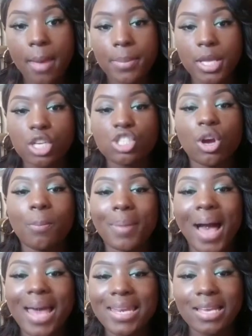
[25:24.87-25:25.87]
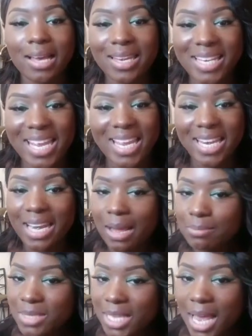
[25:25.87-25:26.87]
Because your body gonna need it.
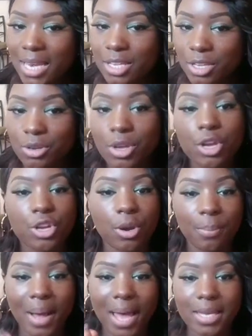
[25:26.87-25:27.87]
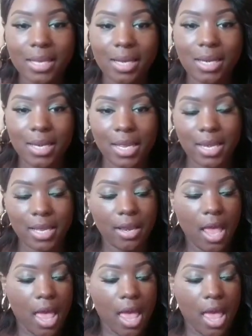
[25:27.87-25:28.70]
I'm telling you, your body gonna need it.